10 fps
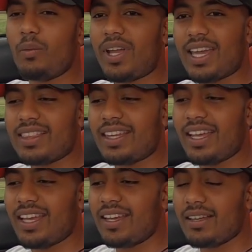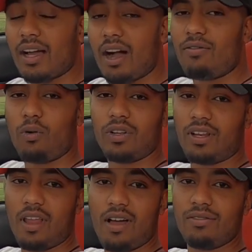We get there, I fall
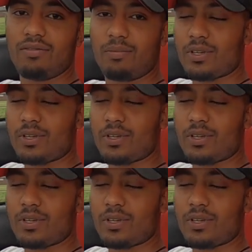in love